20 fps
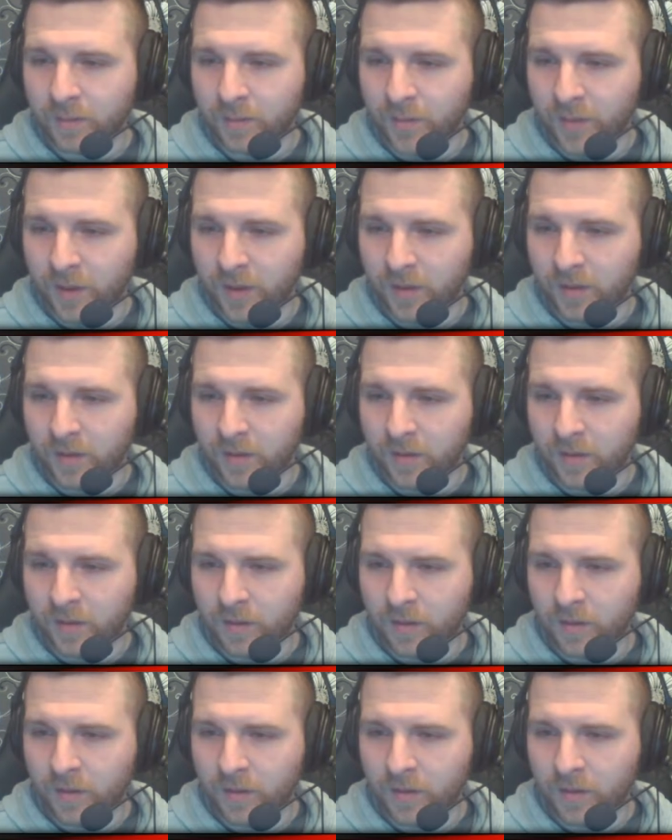But
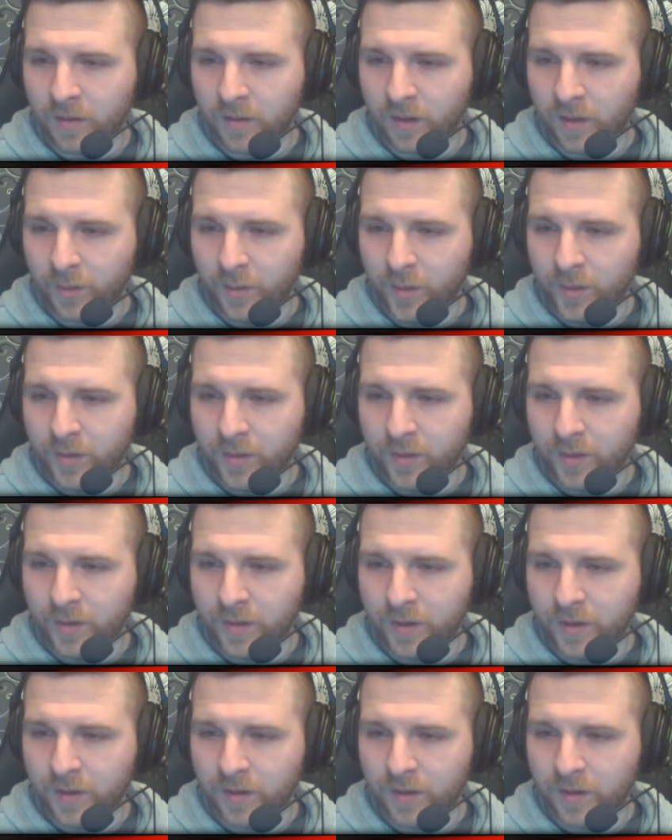I'm all good.